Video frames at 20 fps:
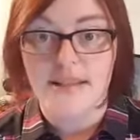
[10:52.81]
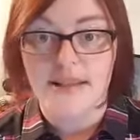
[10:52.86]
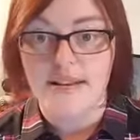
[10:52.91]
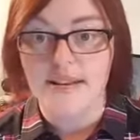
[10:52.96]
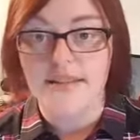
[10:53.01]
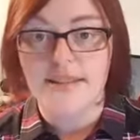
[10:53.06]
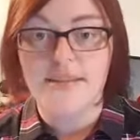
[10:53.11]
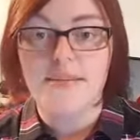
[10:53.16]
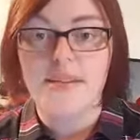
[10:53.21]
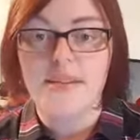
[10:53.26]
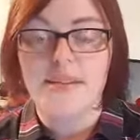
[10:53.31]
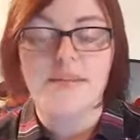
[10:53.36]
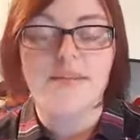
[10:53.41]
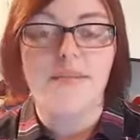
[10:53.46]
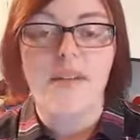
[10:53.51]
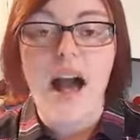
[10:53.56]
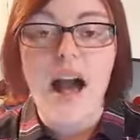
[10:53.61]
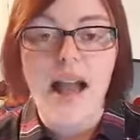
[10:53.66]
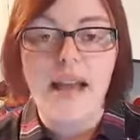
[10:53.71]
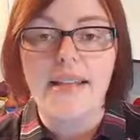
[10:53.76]
It's
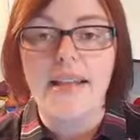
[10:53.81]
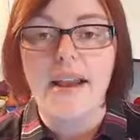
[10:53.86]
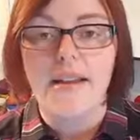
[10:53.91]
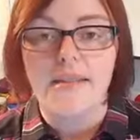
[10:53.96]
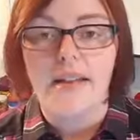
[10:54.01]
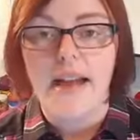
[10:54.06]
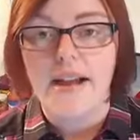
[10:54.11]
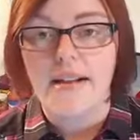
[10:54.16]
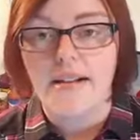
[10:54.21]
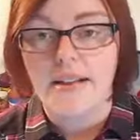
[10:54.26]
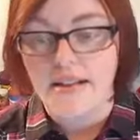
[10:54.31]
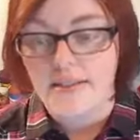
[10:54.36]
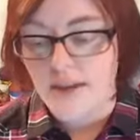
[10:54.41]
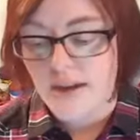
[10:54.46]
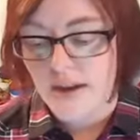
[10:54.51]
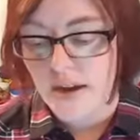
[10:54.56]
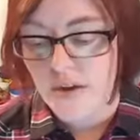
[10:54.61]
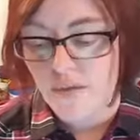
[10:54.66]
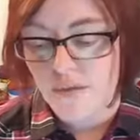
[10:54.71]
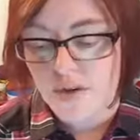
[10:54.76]
highly unlikely
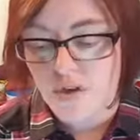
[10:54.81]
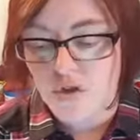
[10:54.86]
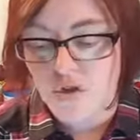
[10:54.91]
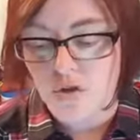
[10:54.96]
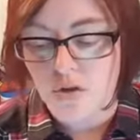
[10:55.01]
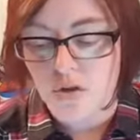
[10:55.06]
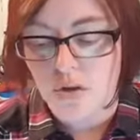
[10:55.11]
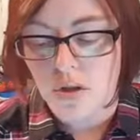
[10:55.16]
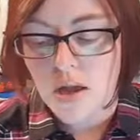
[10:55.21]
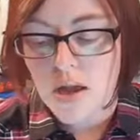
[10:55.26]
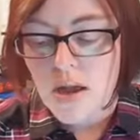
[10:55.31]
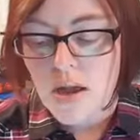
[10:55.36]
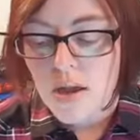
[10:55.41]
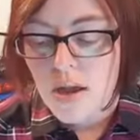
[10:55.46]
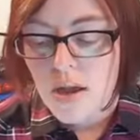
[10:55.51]
that conventional